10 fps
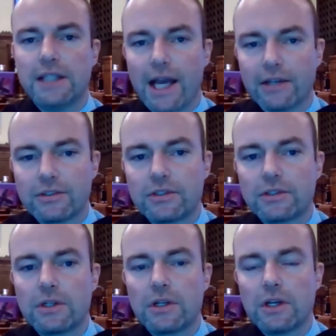
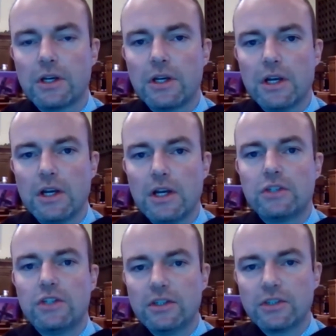Yes,
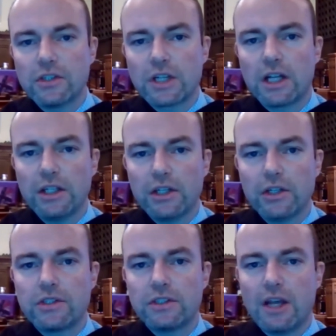Jesus
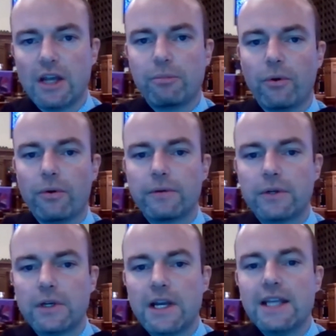clears the temple.
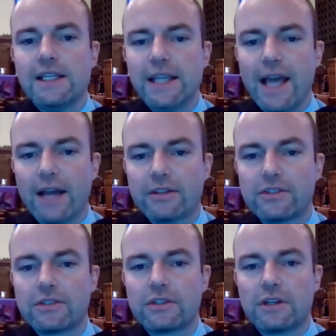
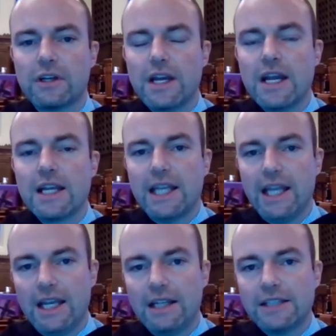Yes,
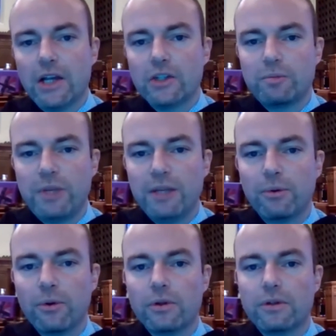King tells
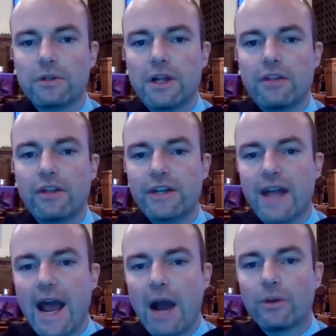people that
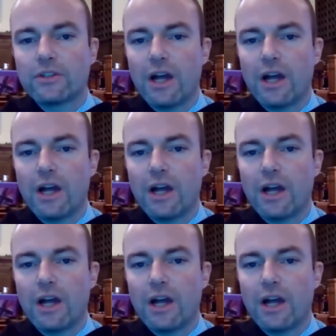now